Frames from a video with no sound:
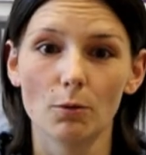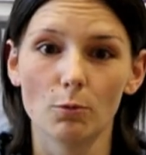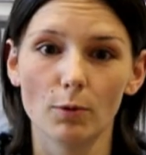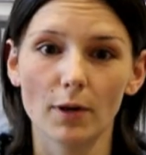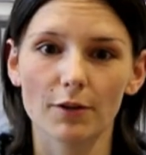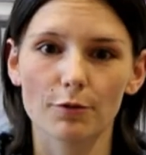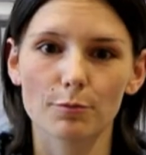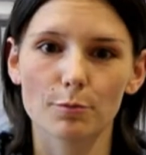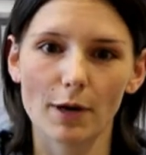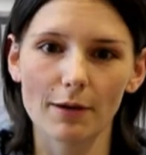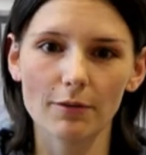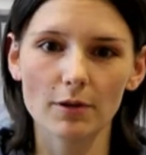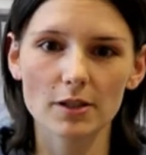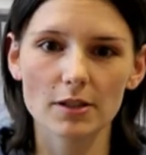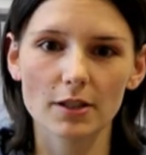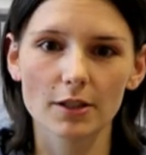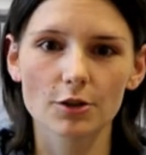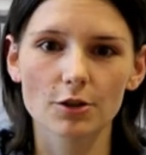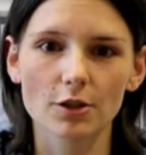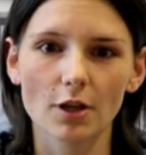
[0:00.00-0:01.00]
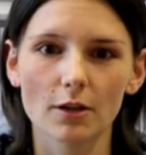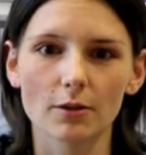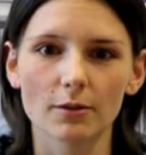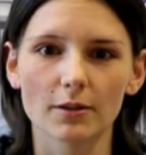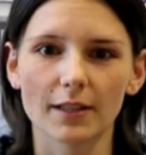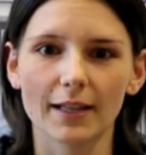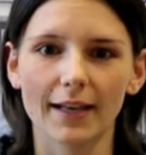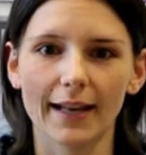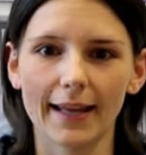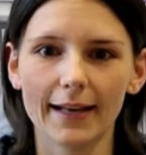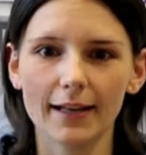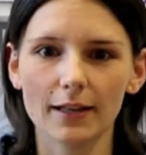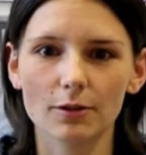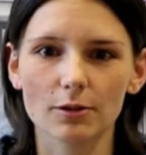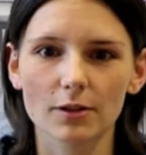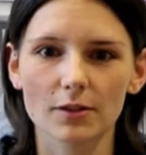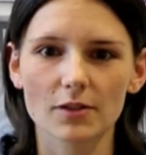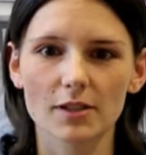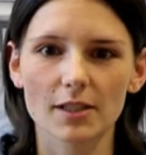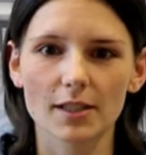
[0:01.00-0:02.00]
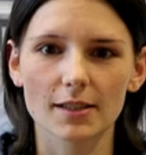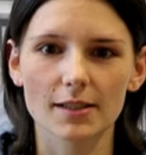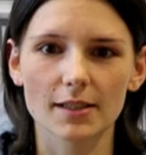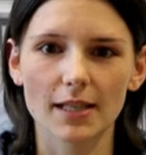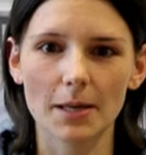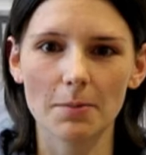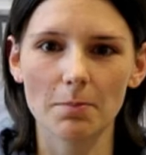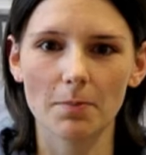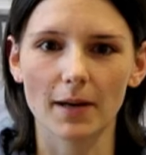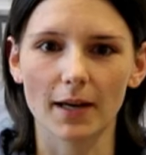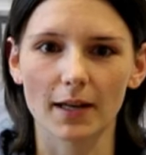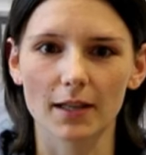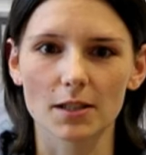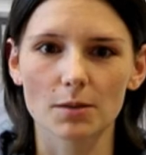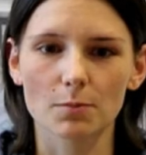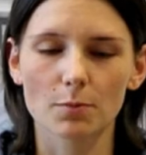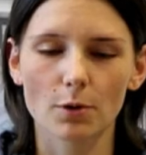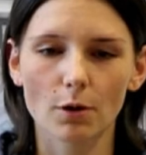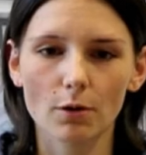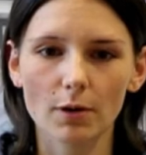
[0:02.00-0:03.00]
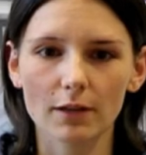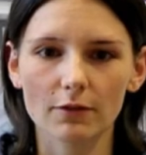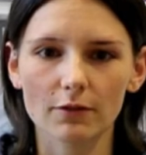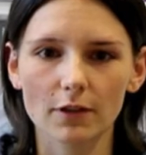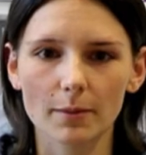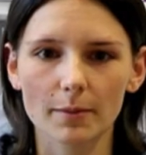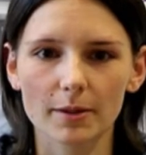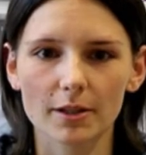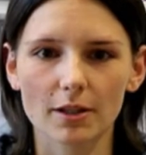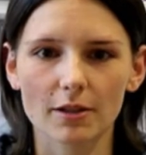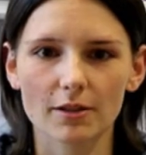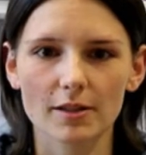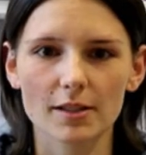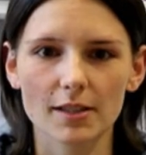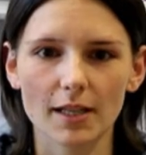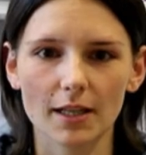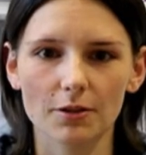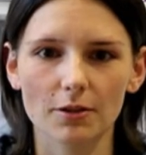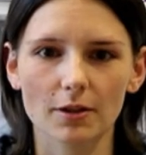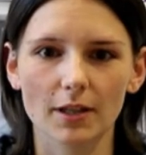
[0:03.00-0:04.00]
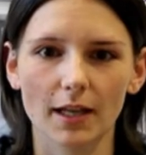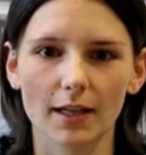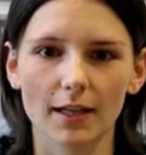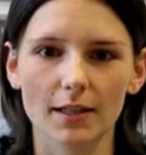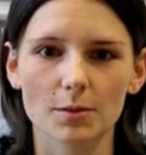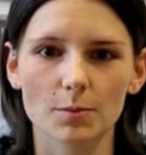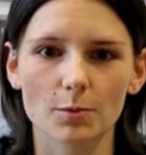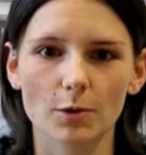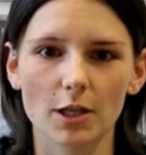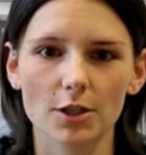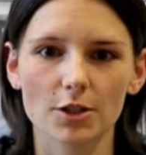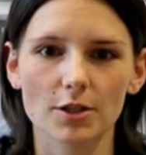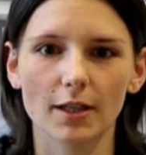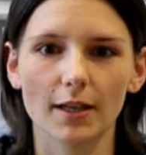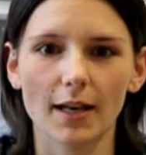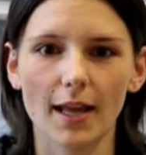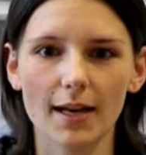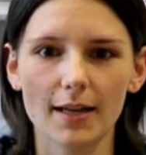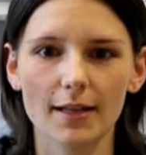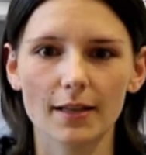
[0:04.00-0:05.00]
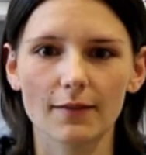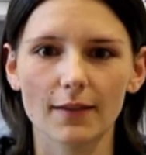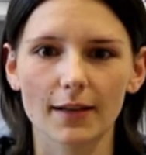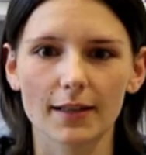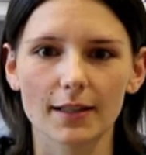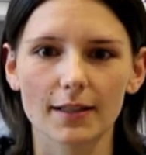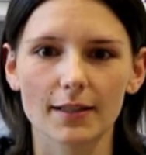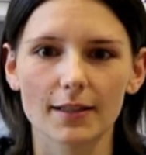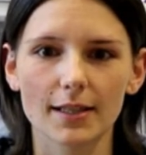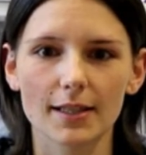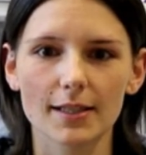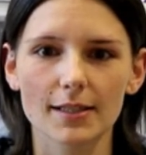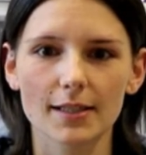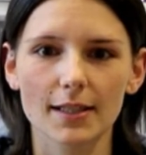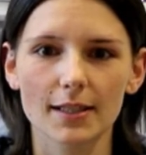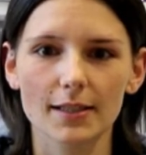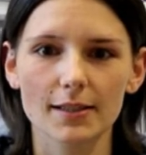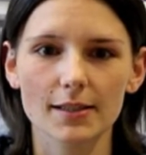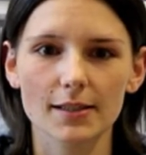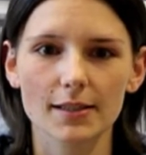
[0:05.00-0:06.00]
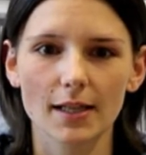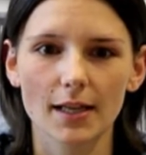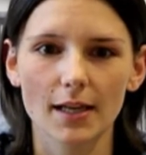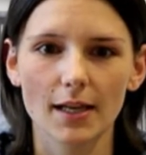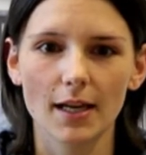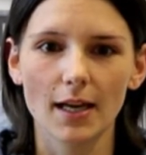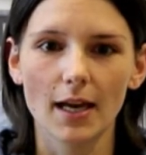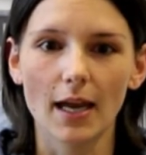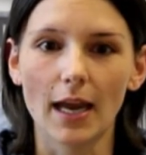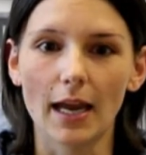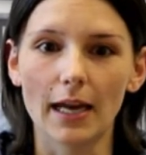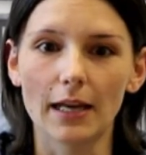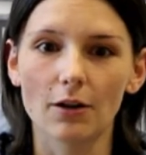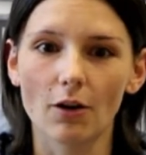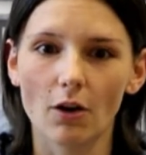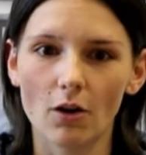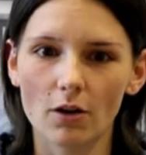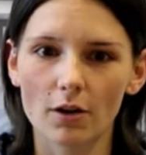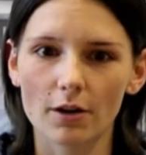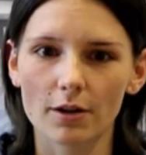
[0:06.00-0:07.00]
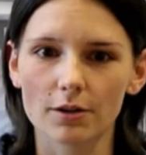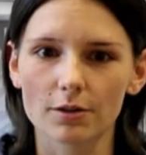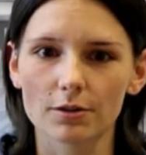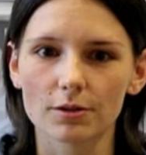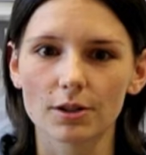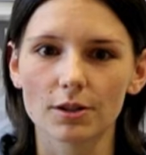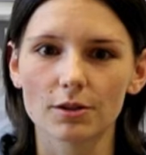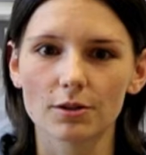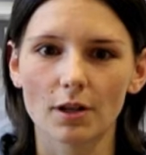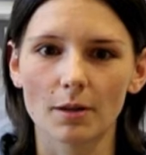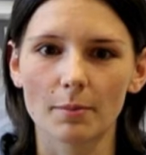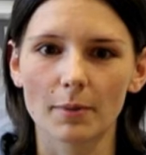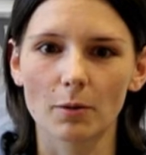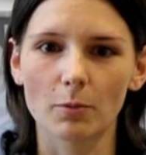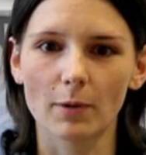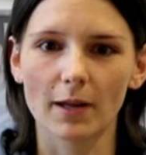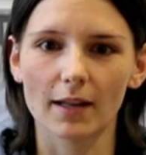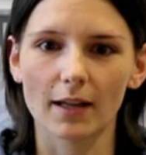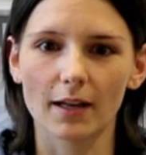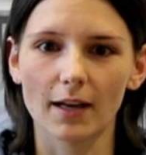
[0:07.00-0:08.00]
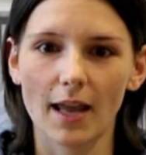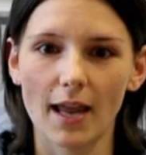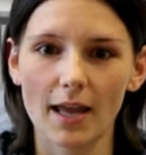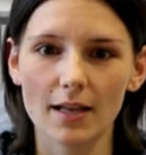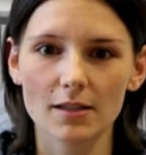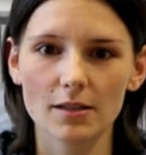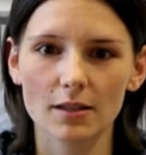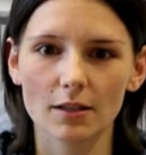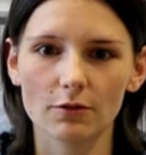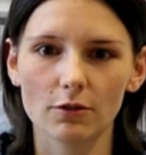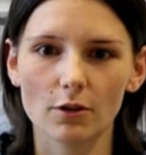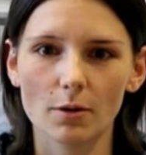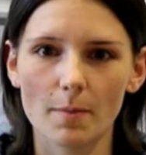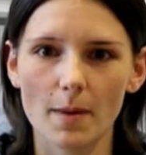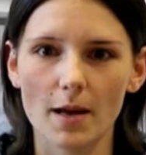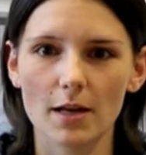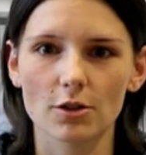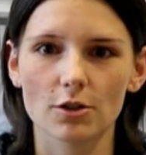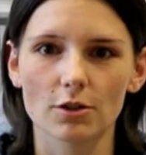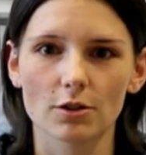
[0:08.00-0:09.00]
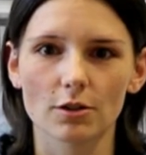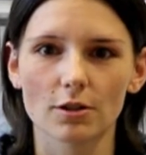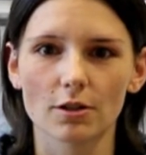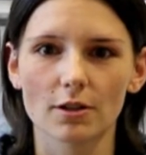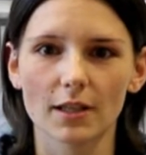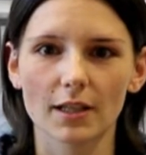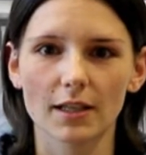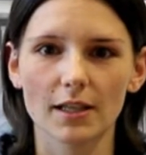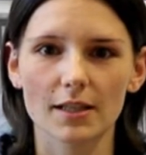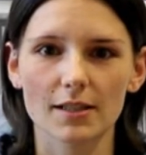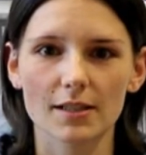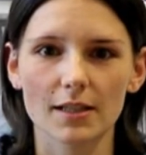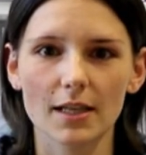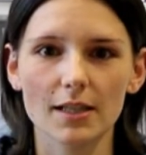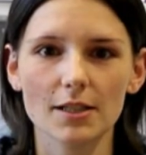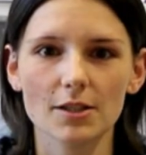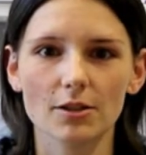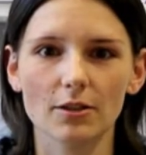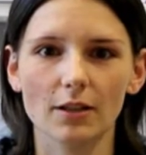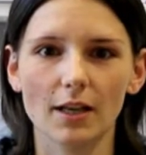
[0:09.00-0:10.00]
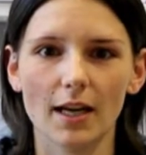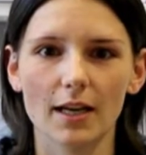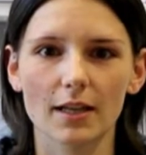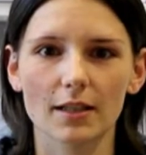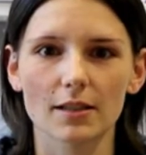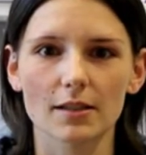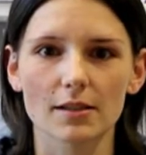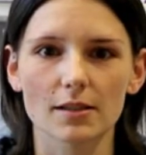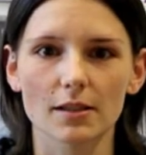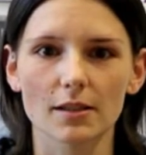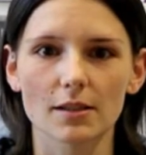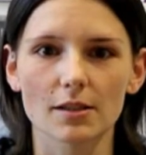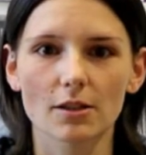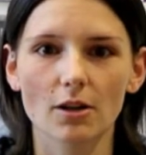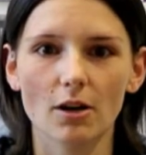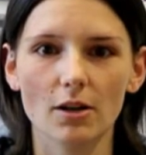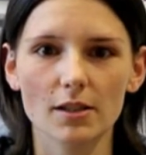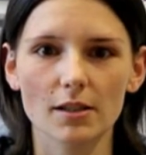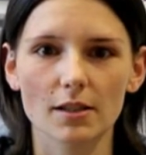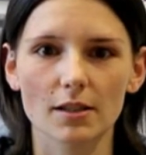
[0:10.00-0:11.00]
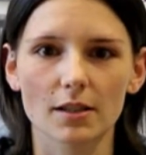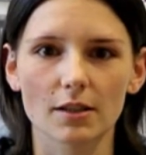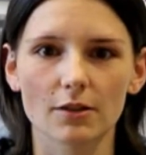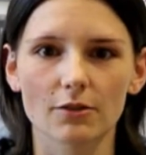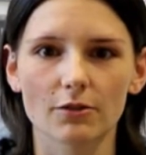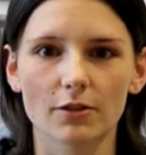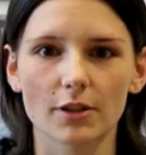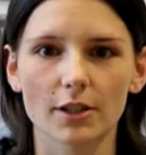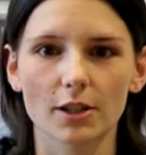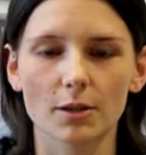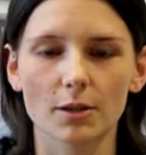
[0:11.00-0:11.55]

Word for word: We have previously shown that NR2F6 impacts pro-inflammatory cytokine expression in activated T cells in order to determine whether enhanced inflammation during DSS colitis is causative for